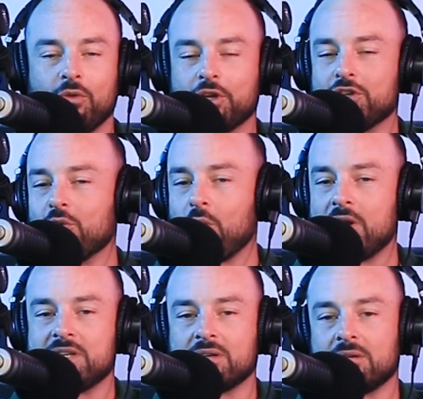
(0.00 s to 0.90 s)
only can do
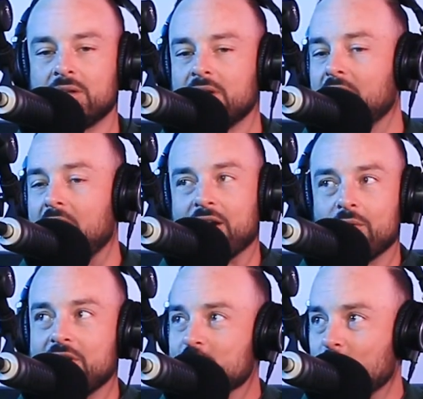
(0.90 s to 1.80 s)
1 deal. I don't
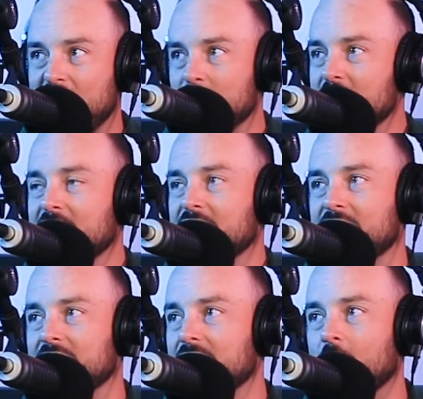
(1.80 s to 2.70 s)
need you to pay me
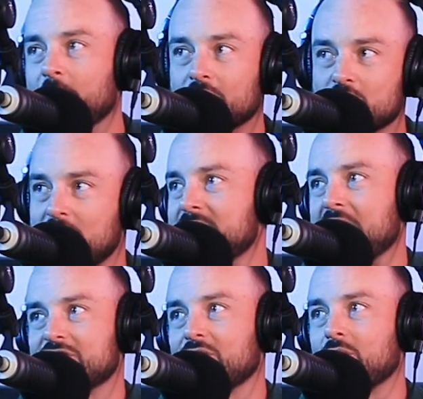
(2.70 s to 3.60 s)
anything. I'll be your
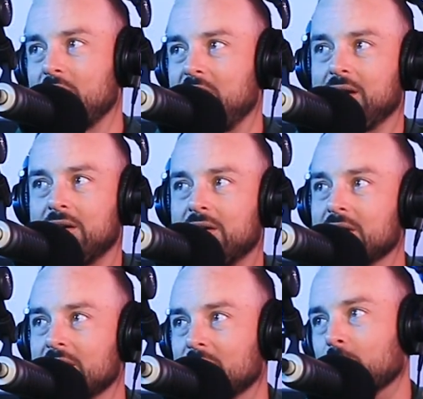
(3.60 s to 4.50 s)
transaction coordinator.
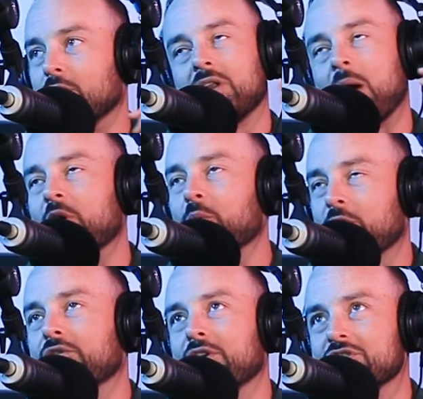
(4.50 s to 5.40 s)
Or I want to work
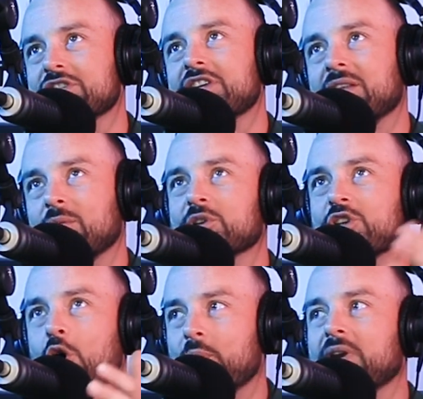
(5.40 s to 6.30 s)
for you." She said, "What's
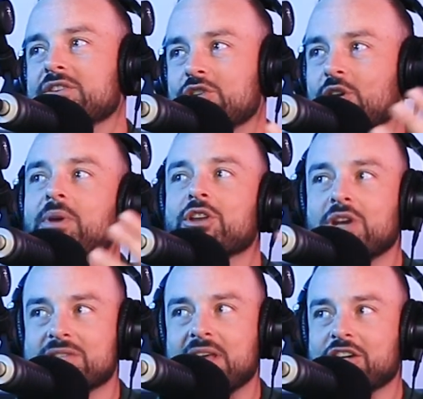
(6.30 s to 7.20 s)
open is you can be a
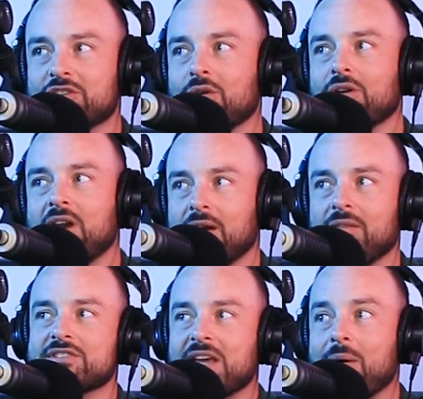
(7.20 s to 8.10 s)
transaction coordinator, and
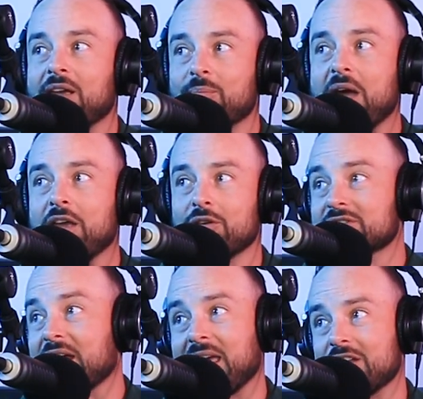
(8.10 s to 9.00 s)
this is how I can pay you
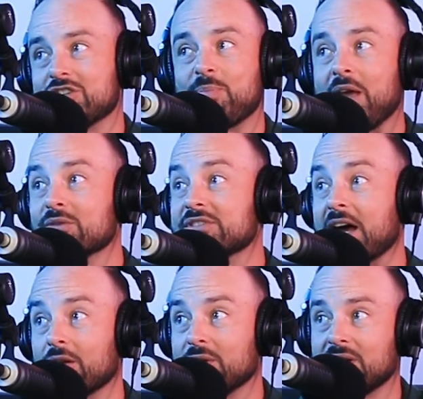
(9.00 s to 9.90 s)
because I can't just pay you
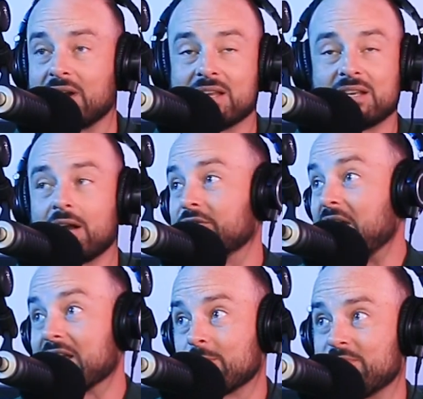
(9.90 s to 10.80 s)
salary." And I said, "I'll
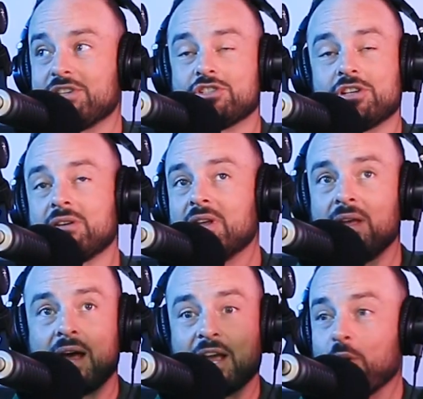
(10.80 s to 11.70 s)
take the position."
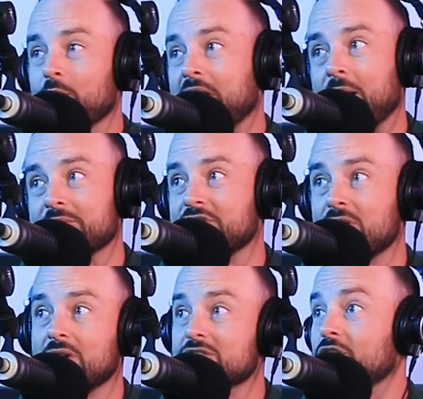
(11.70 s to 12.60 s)
I quit what I was
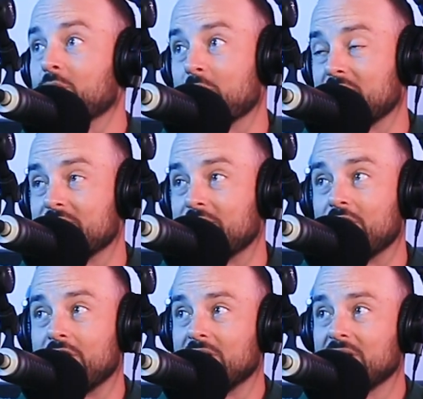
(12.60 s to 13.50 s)
doing and started working for
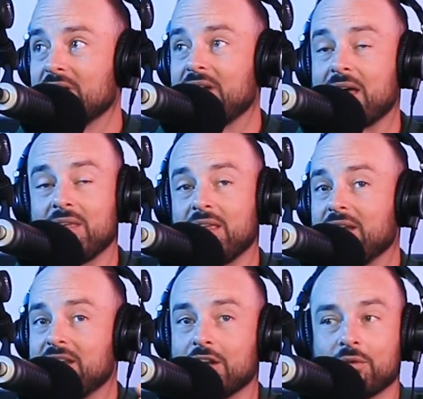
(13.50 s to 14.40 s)
her. And then,
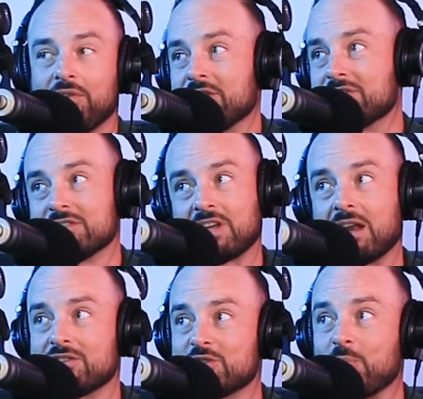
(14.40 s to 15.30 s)
things just kind
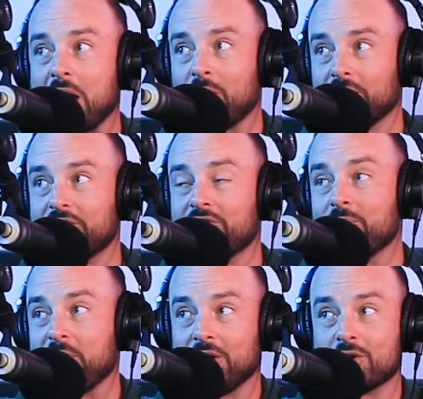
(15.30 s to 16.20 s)
of spiraled
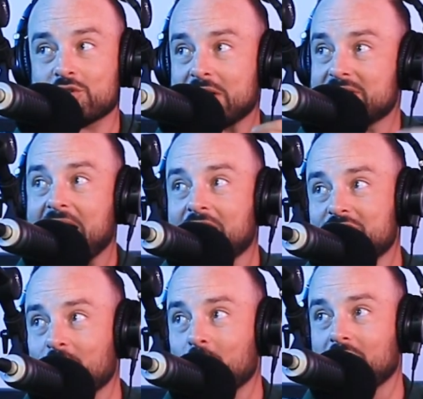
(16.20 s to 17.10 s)
being her
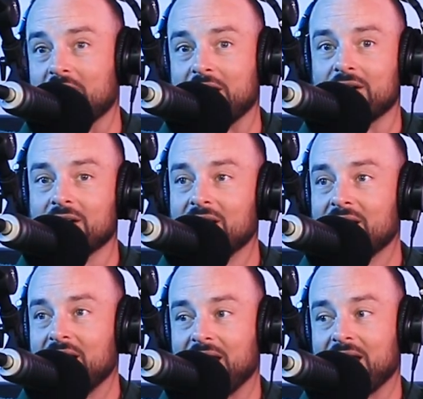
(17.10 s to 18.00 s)
transaction coordinator.
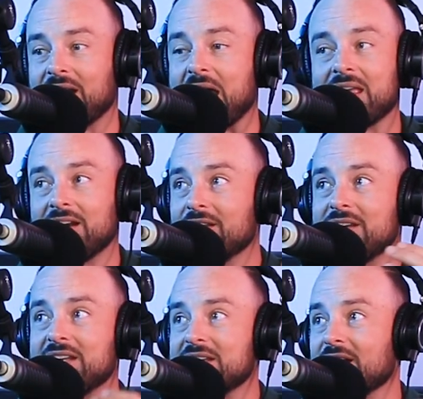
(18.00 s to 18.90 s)
And I can get into the
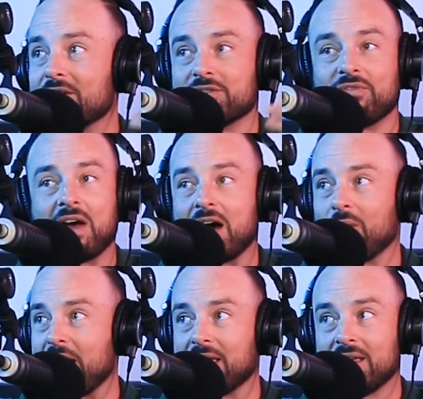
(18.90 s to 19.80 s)
details of how
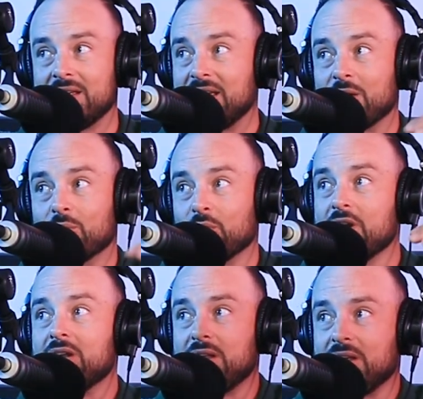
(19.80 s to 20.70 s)
it
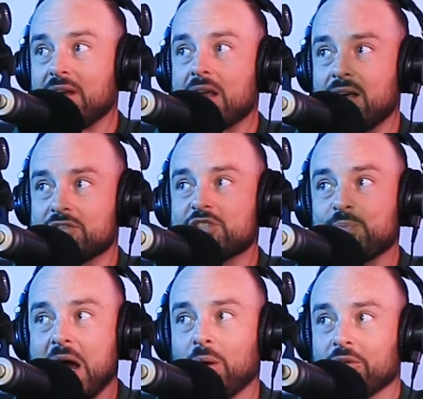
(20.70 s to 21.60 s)
really kind of
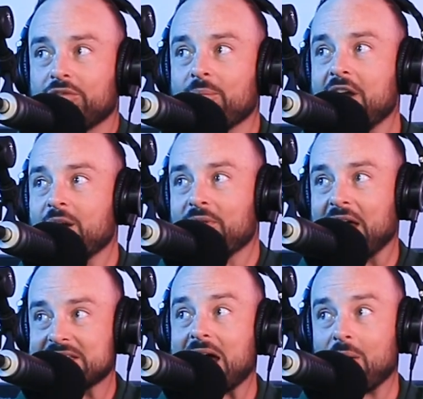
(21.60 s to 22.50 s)
spiraled from there, but
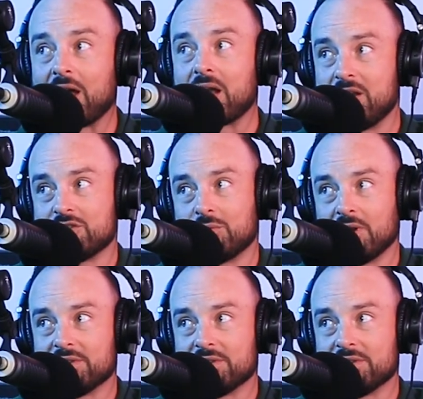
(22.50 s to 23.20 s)
that's how I got into real